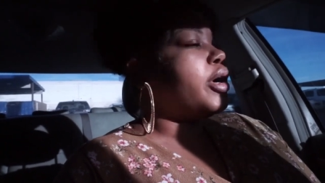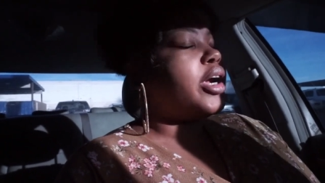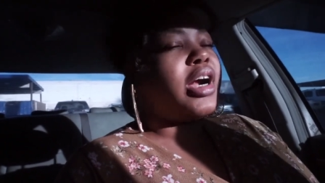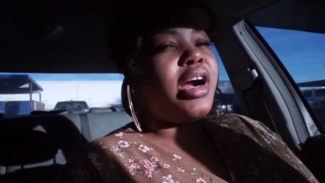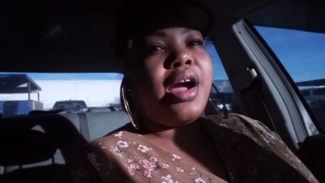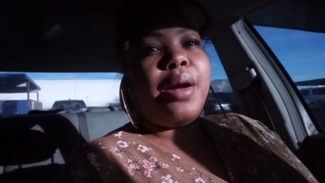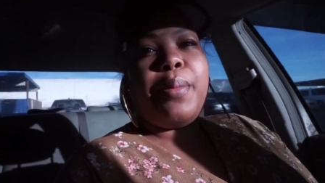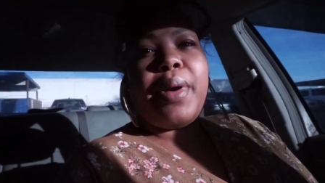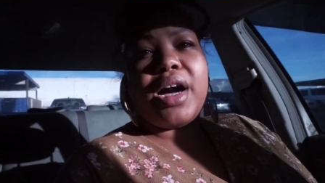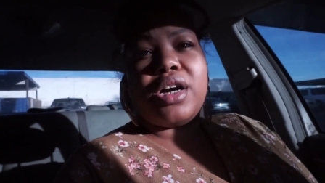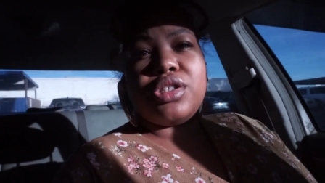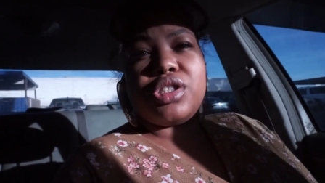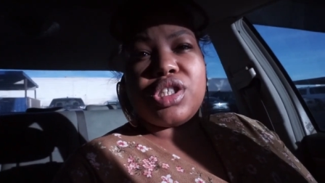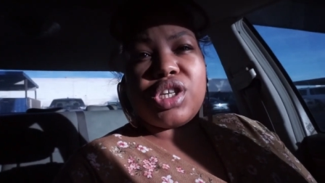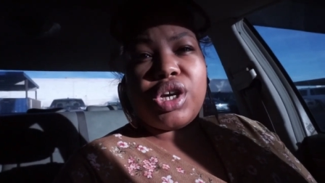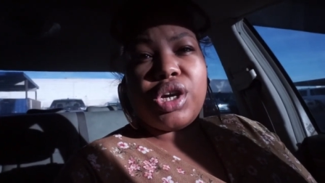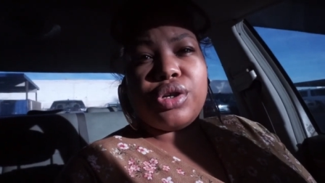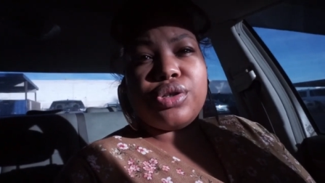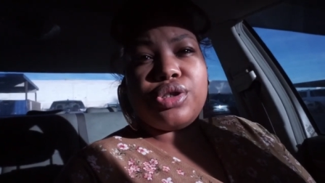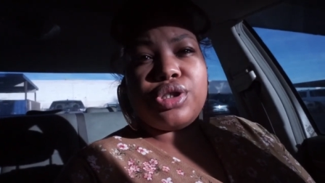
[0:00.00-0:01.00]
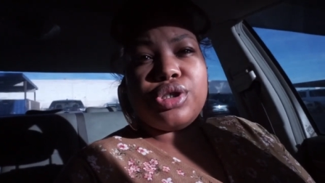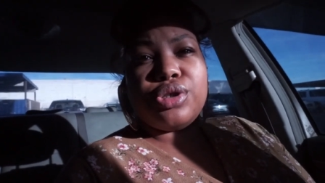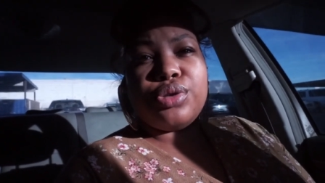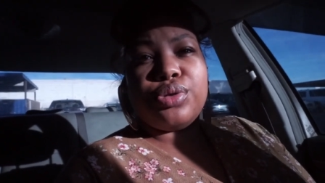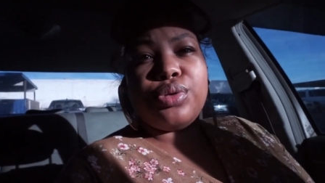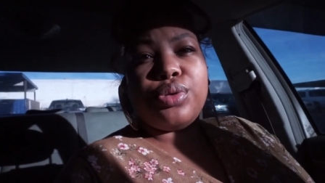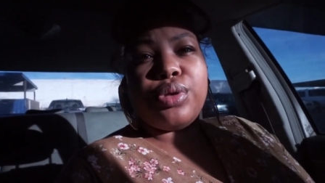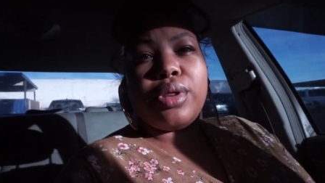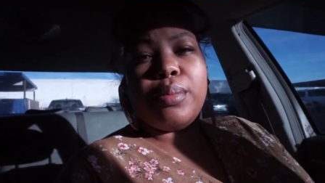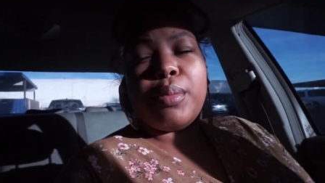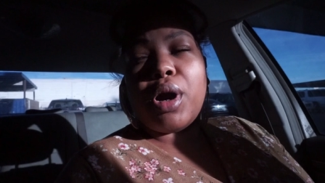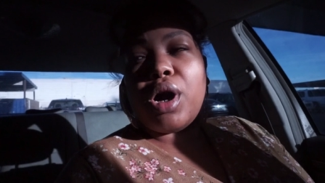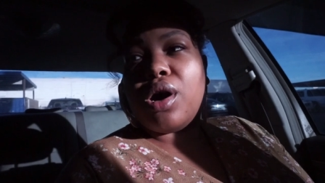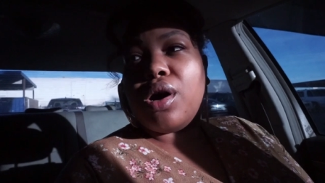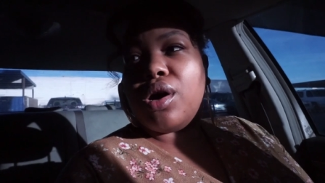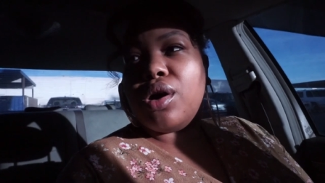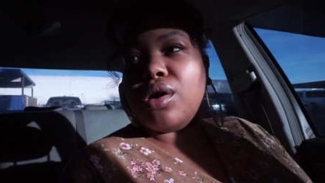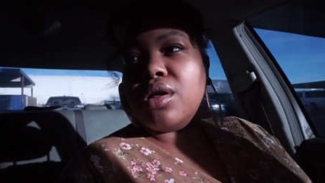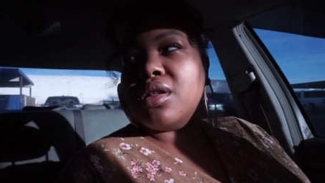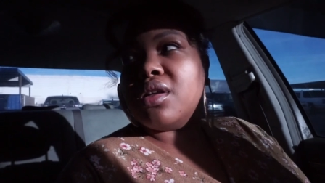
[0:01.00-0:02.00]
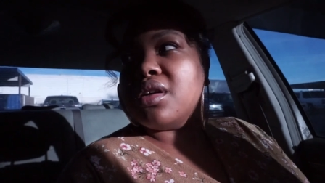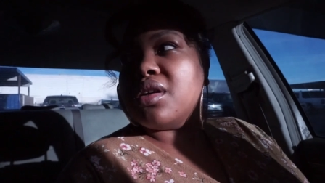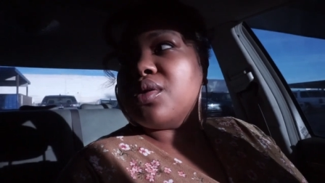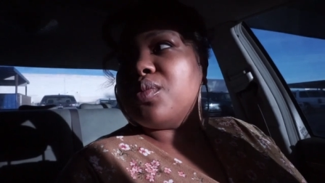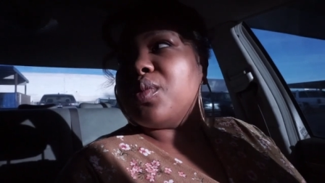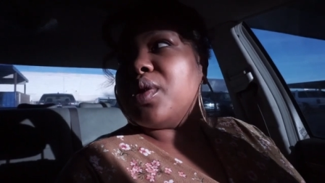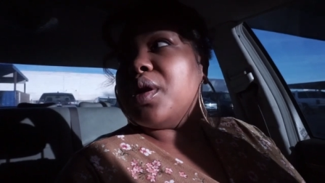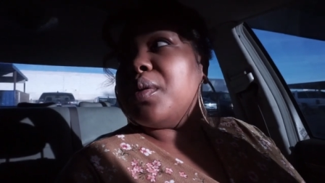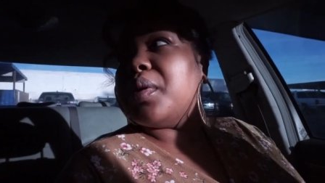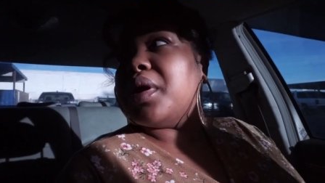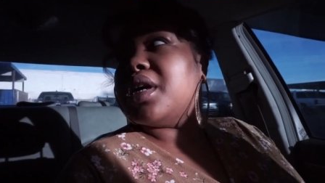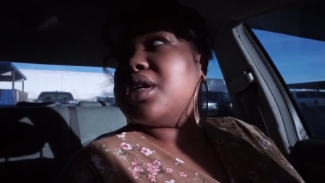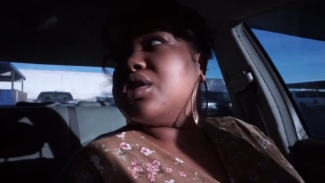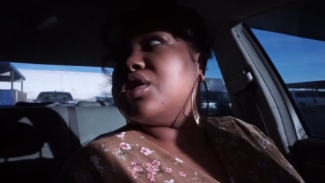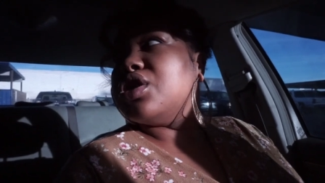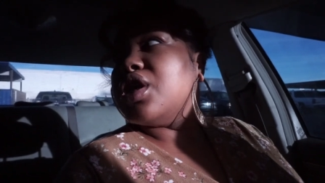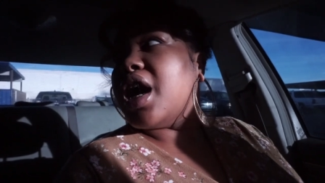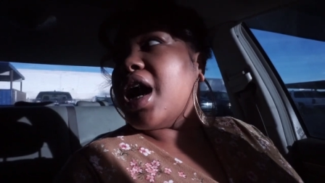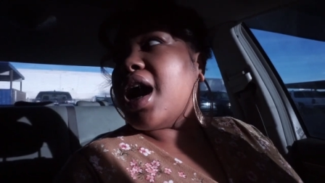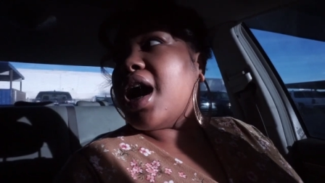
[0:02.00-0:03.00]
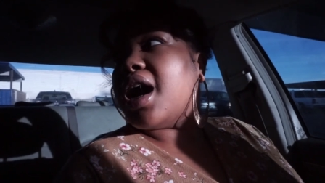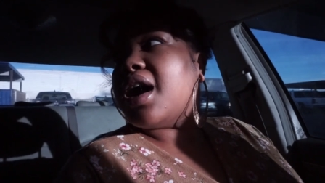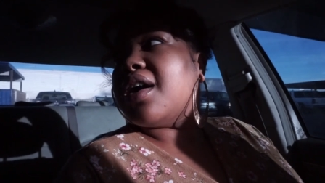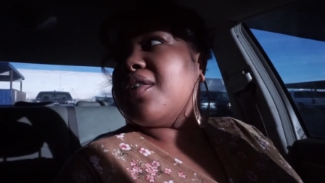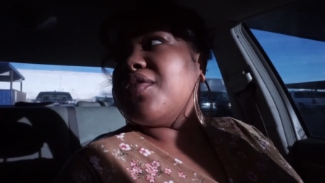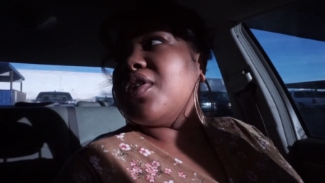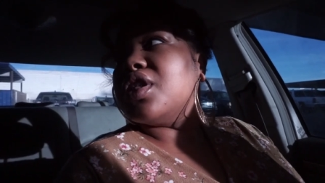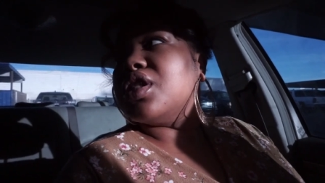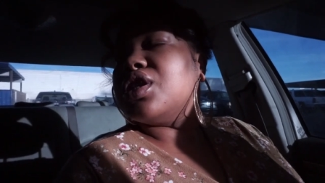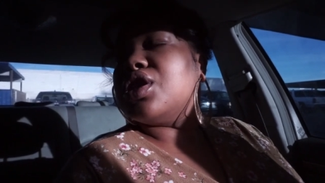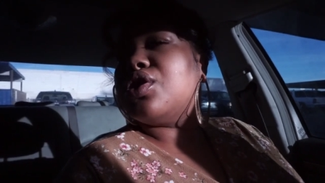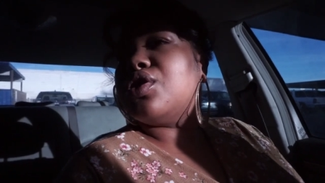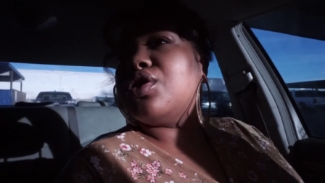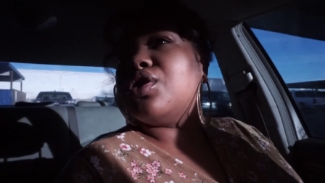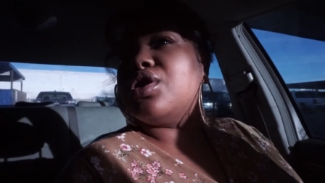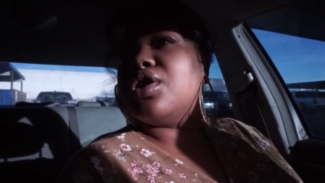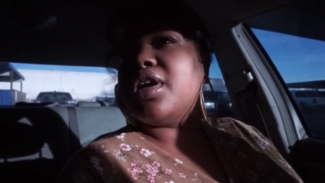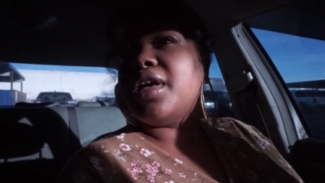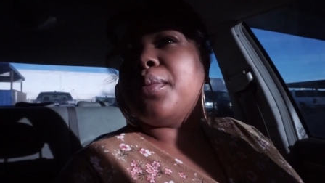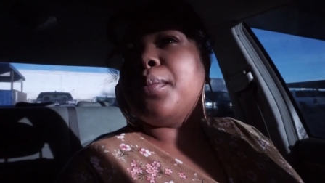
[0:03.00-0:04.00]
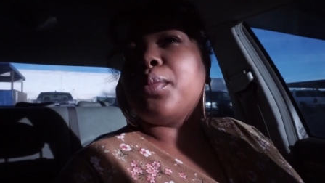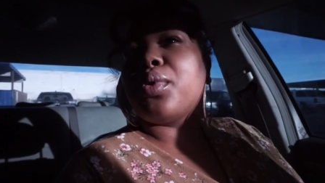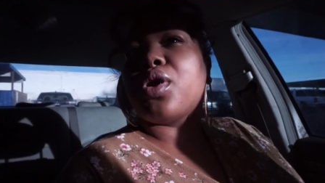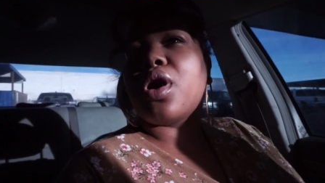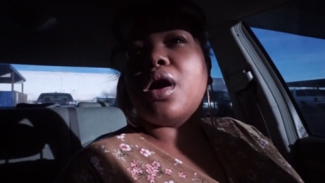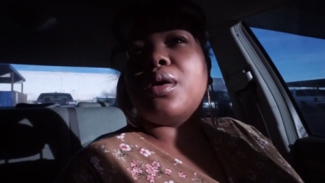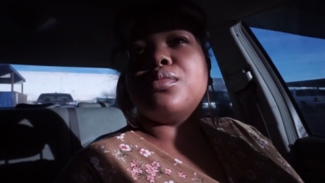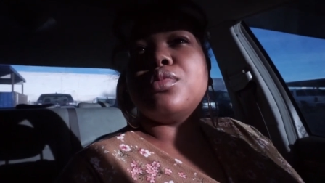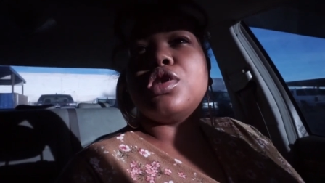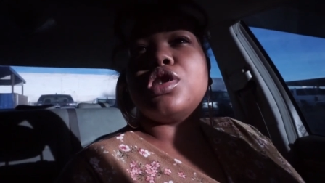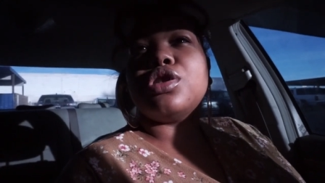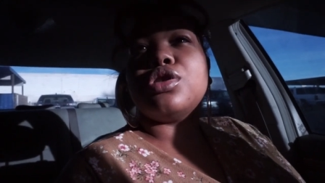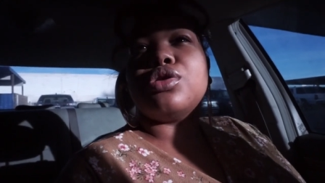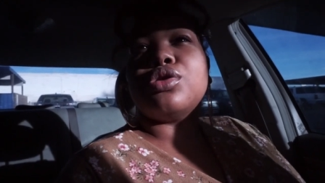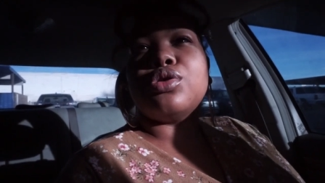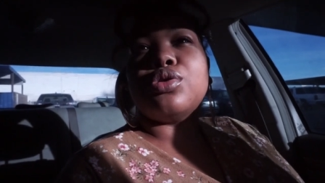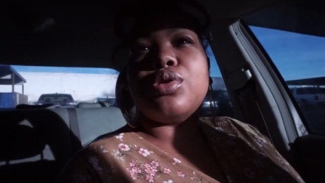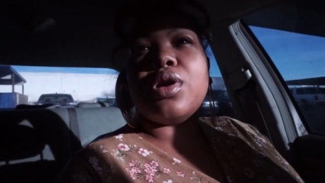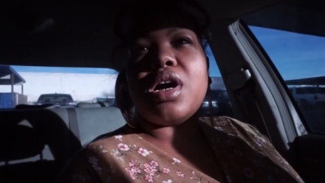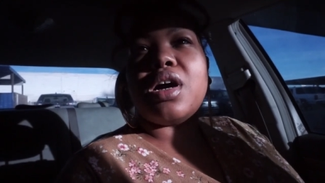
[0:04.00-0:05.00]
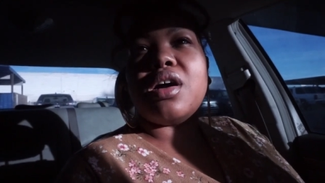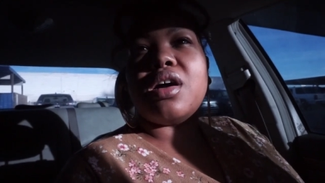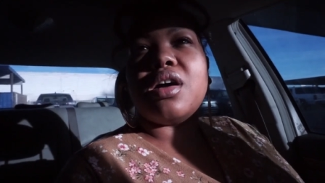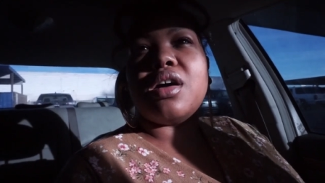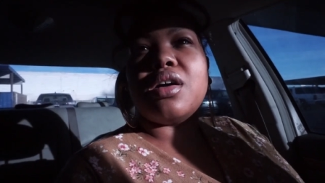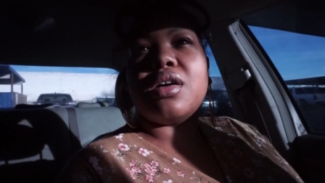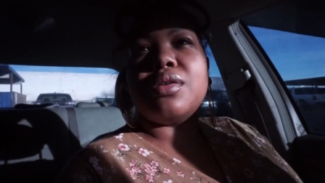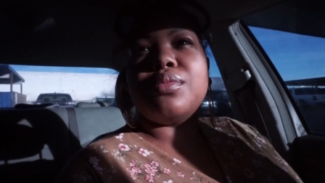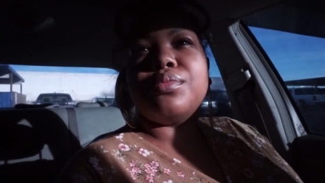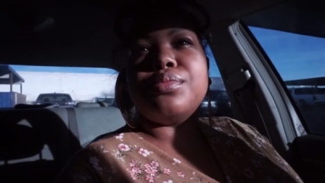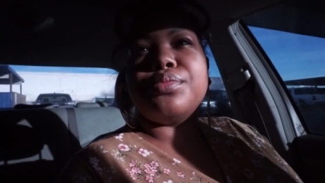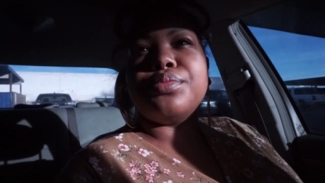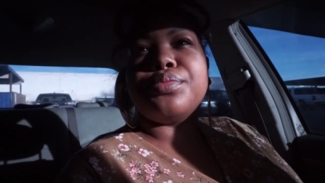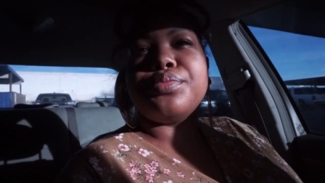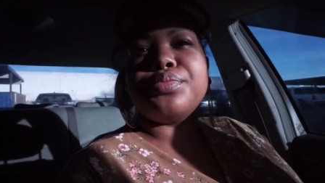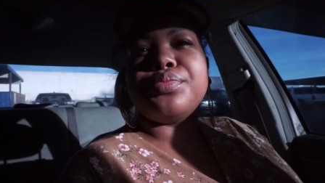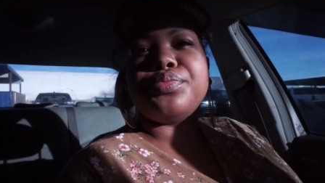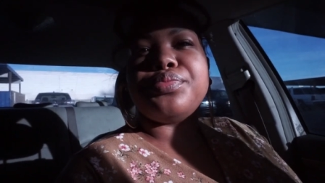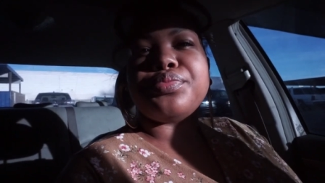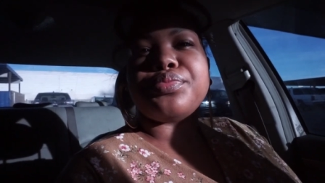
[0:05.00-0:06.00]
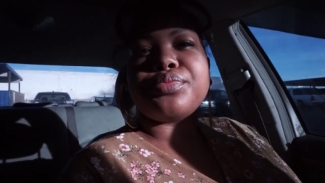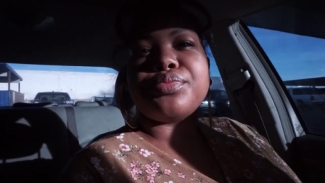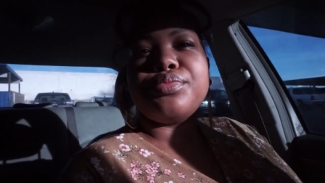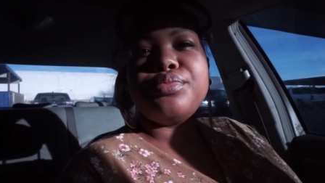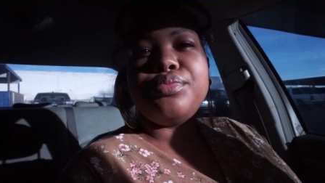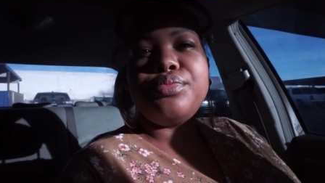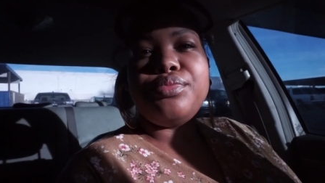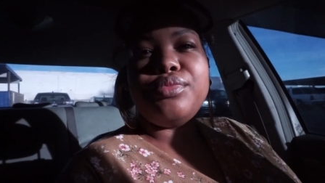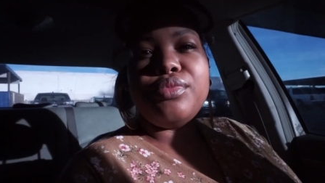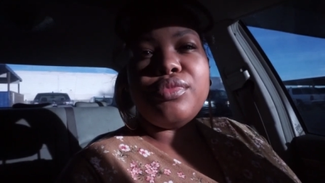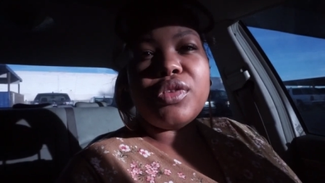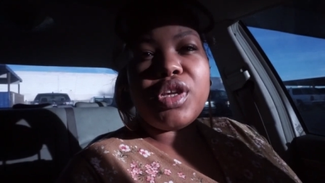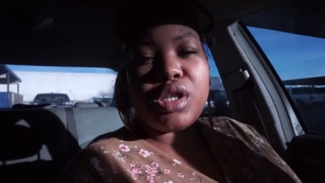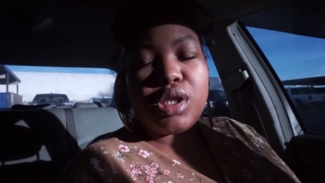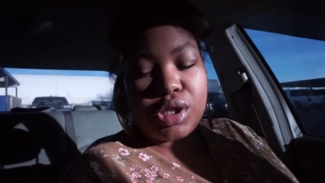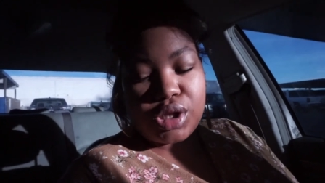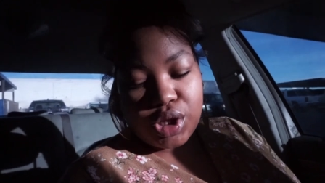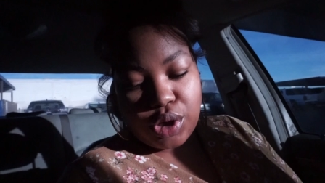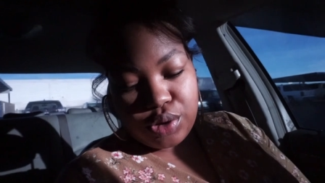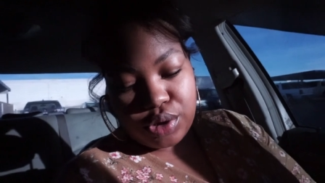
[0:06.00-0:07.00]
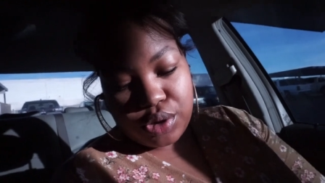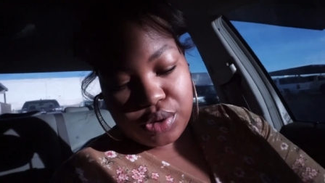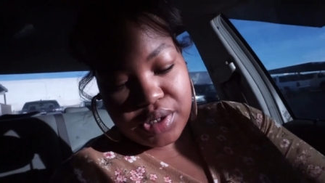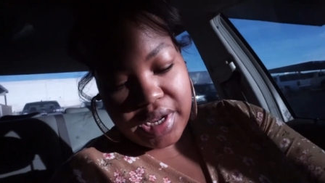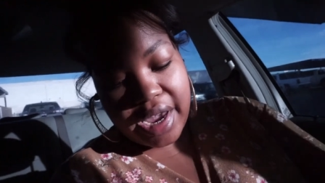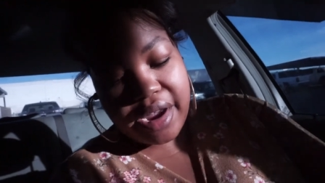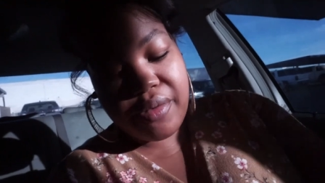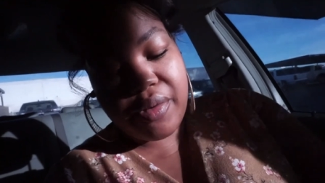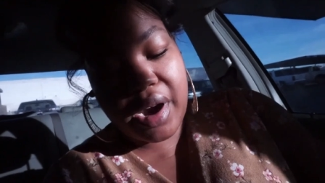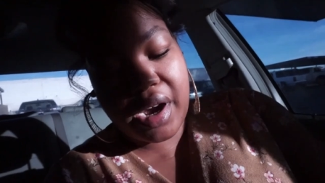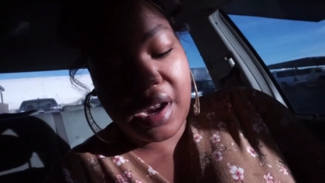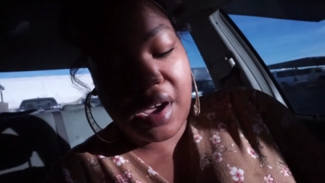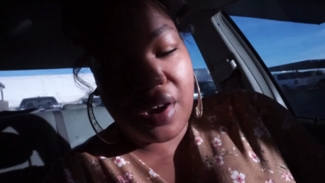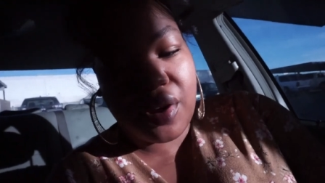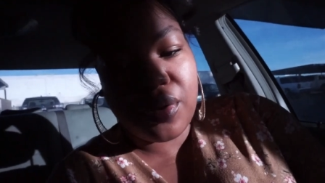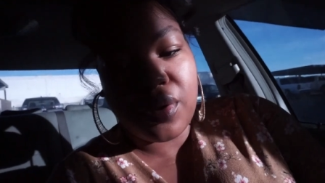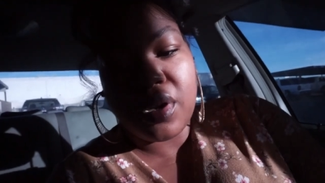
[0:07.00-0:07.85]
we're about to go to the mall. We're about to have a little impromptu um, solo date right now.